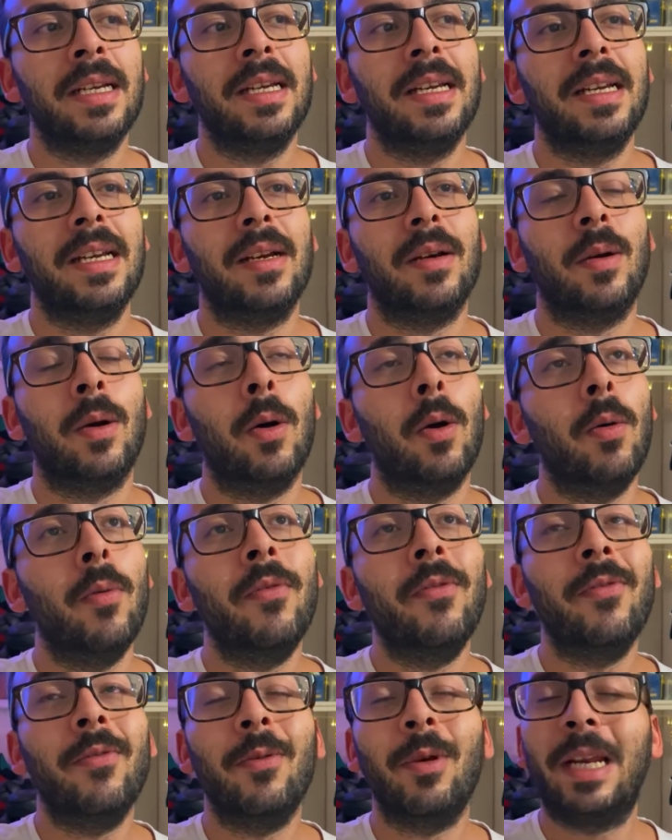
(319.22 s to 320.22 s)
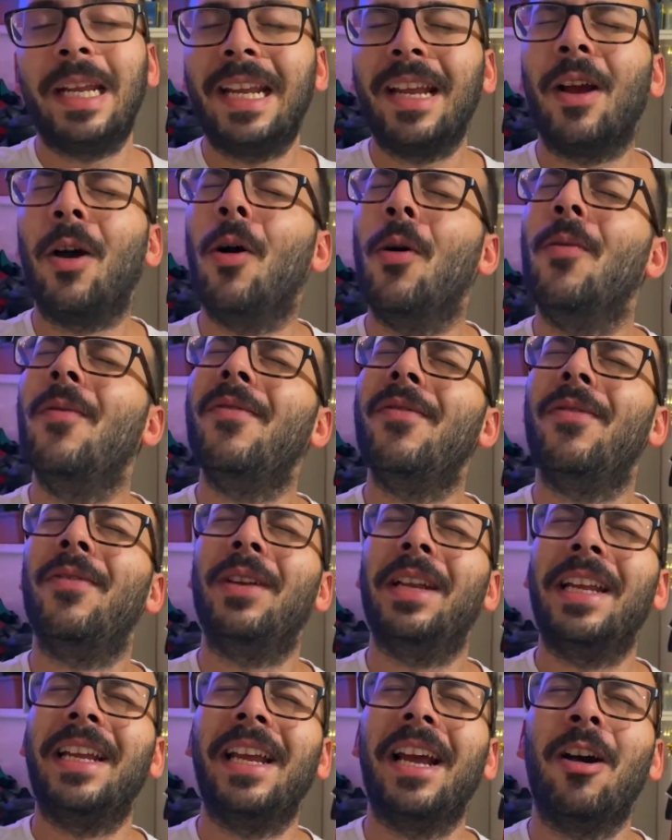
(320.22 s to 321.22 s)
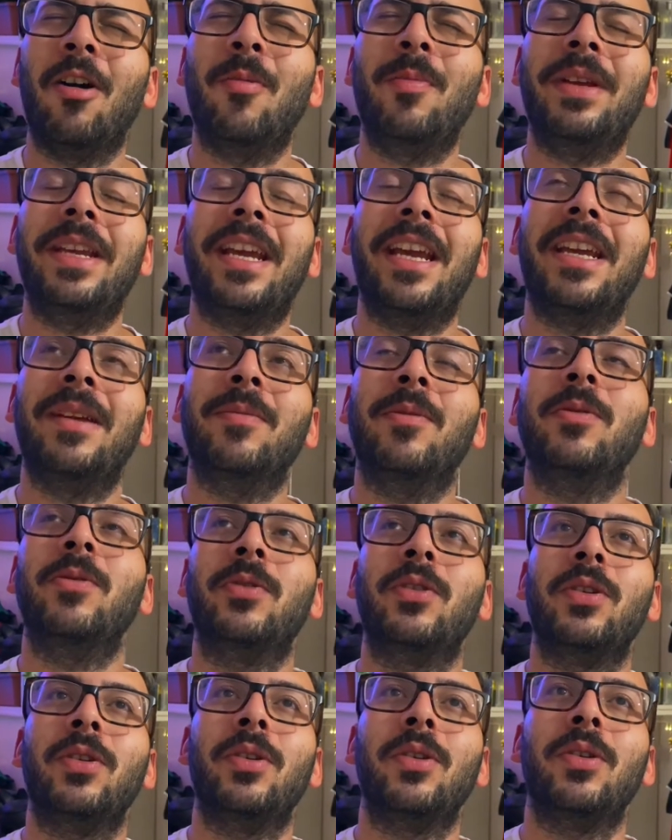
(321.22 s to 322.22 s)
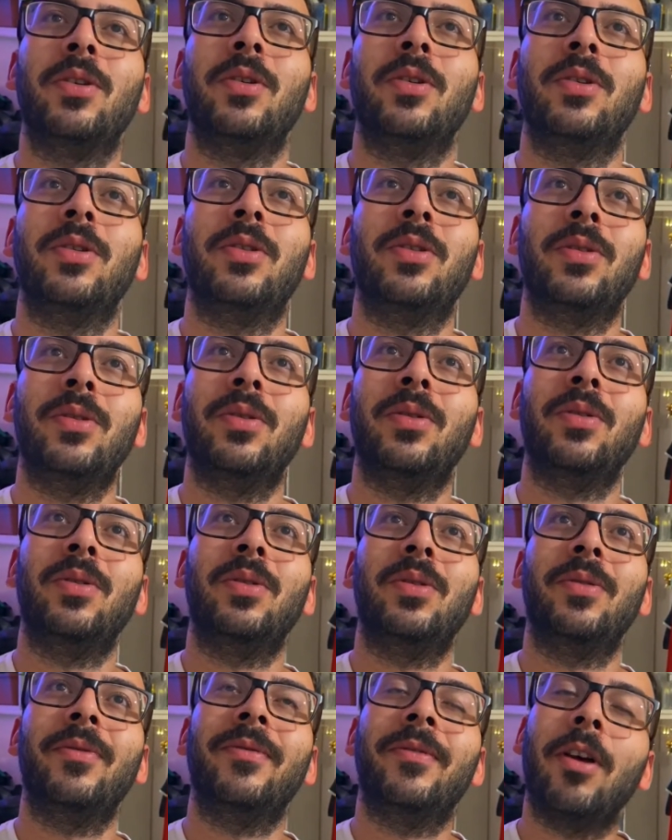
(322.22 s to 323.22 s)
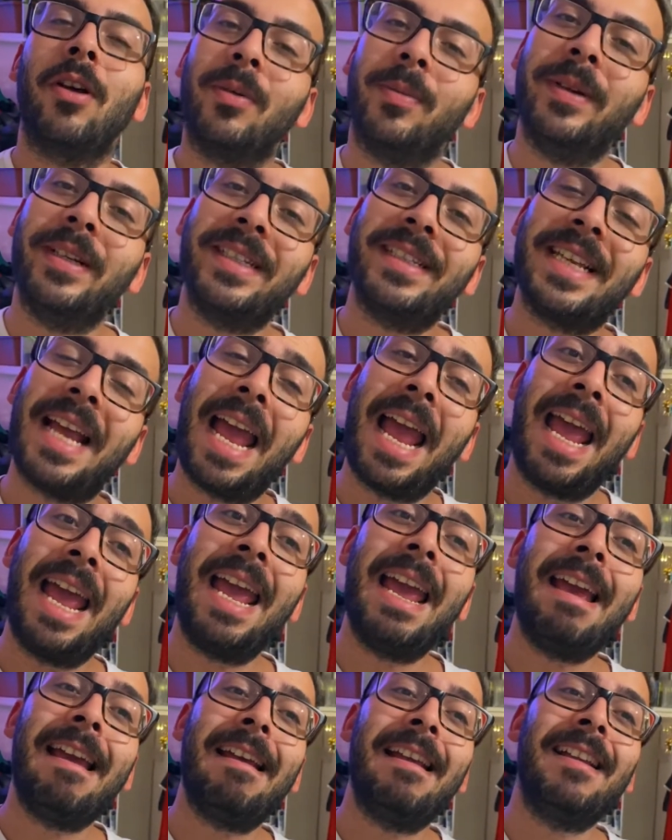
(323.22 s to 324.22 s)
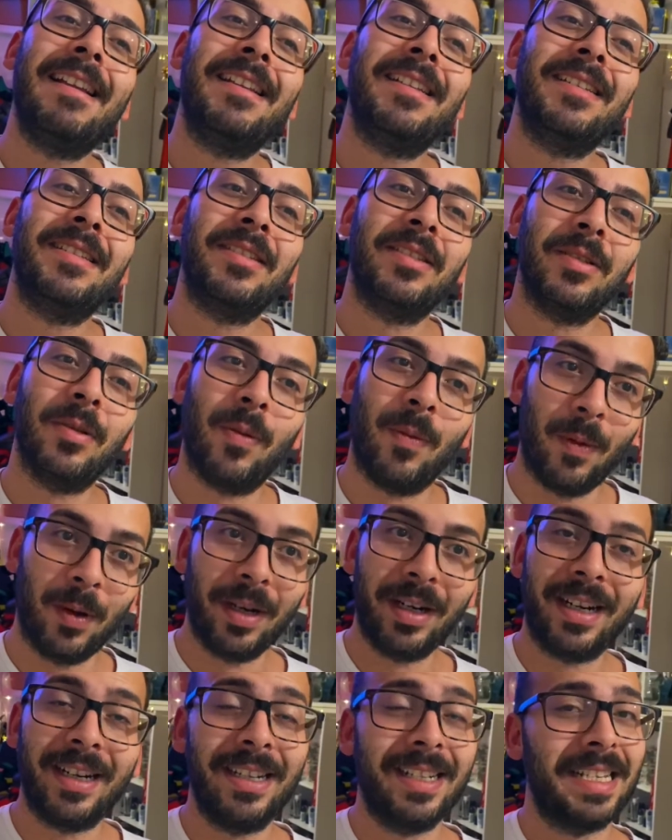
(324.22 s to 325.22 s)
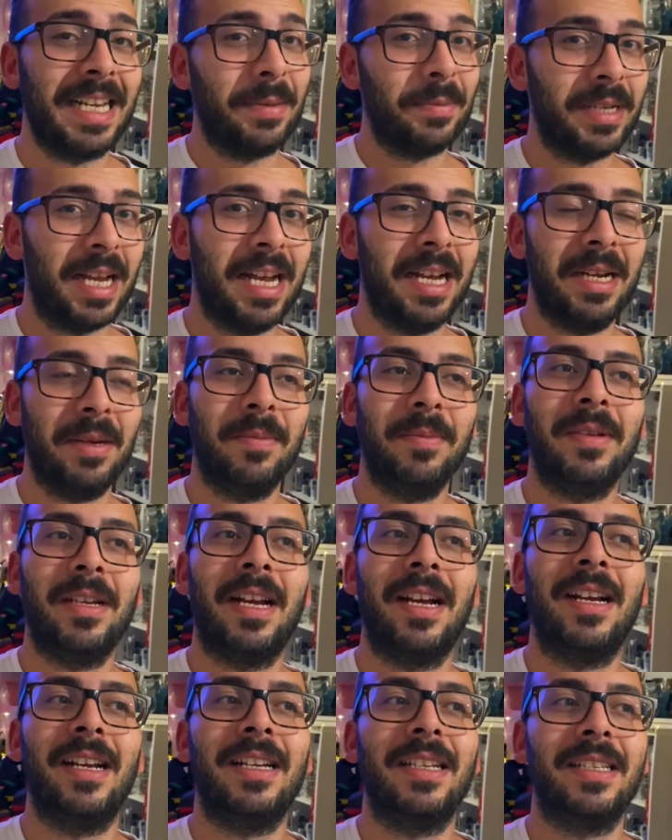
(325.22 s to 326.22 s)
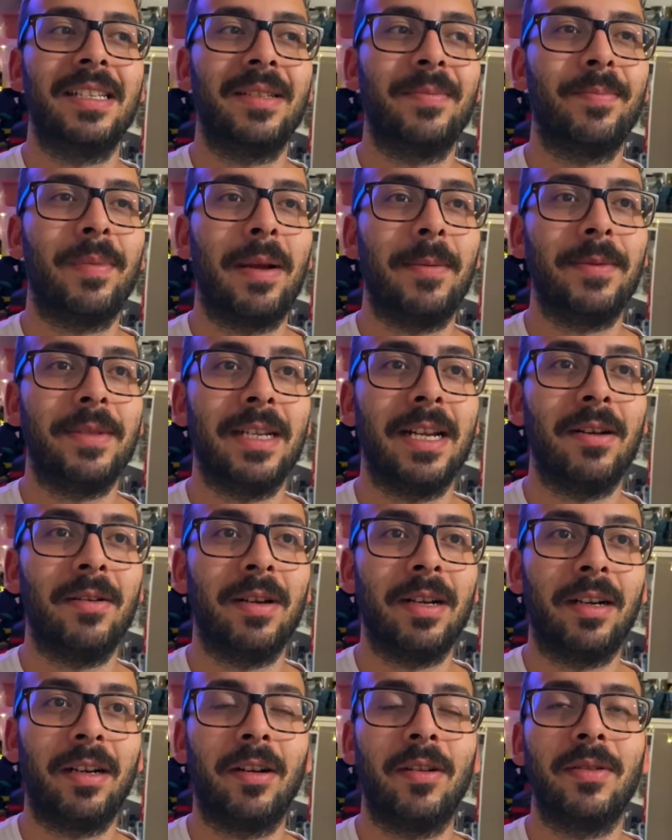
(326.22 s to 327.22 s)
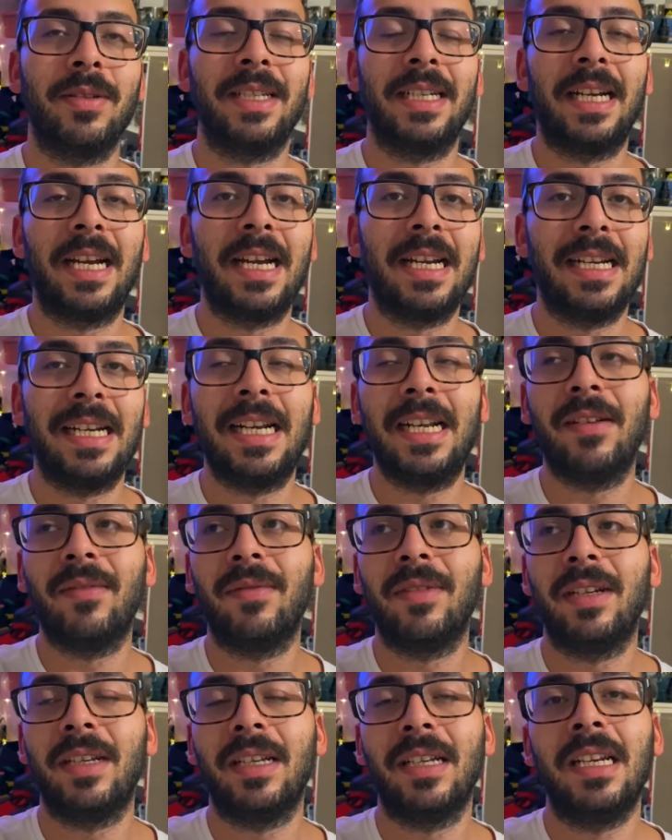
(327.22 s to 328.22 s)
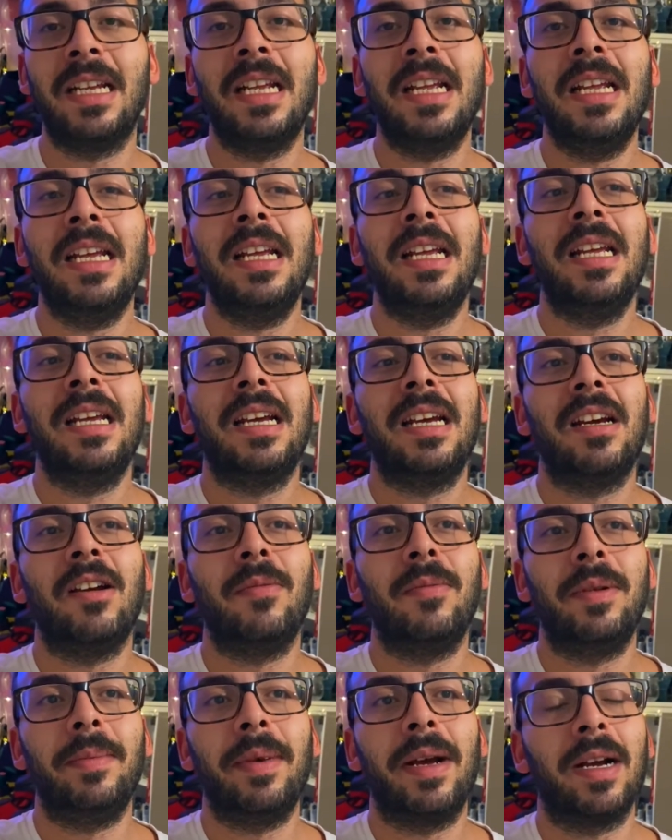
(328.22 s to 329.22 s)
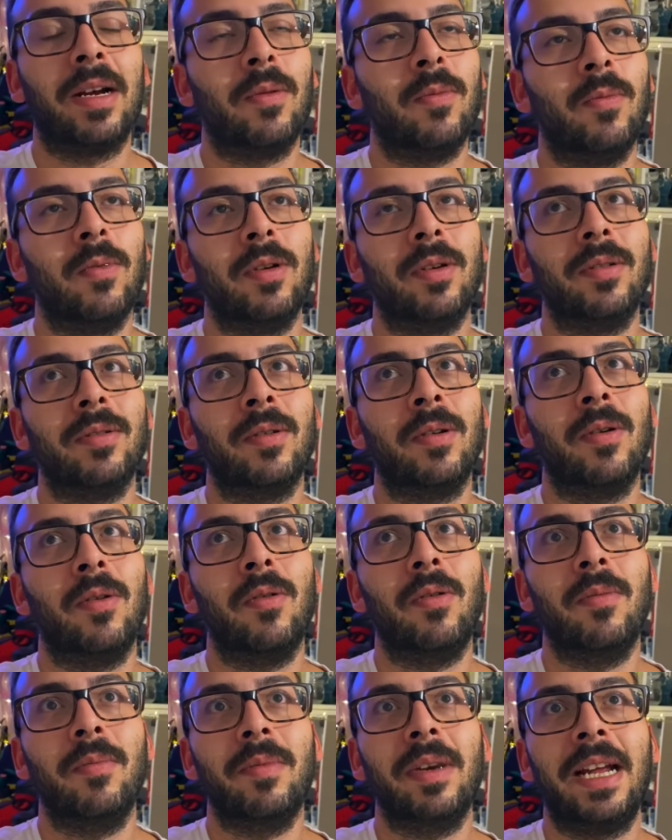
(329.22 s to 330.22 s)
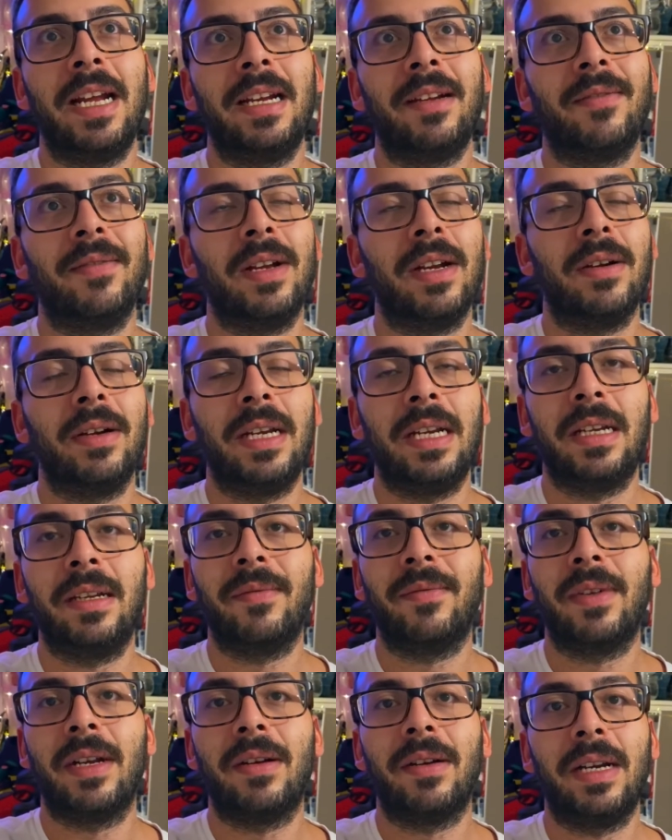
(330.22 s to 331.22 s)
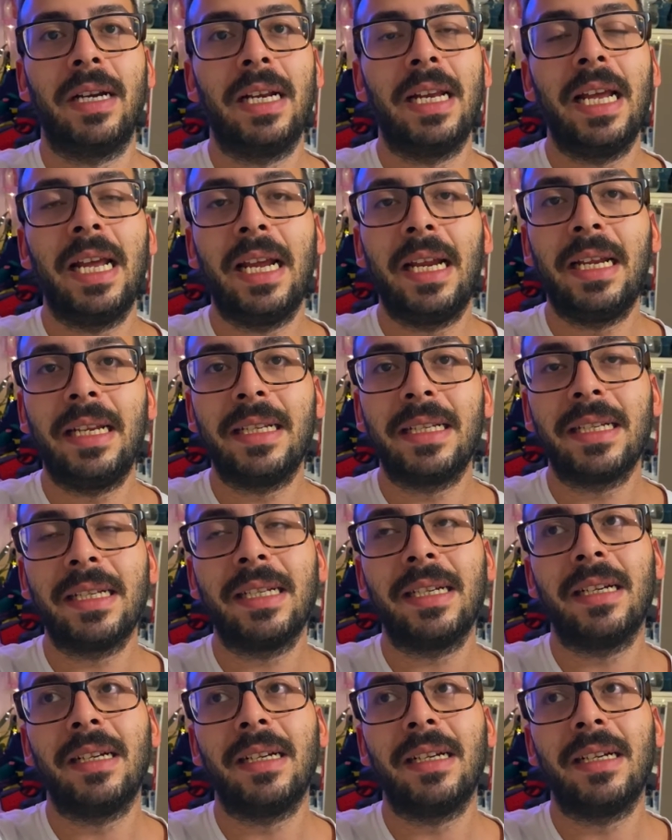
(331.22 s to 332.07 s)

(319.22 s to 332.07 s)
Hopefully I'll be able to do Vlogmas and work at the same time, as pubs now are closing at 11. I'll be back home like very, very late.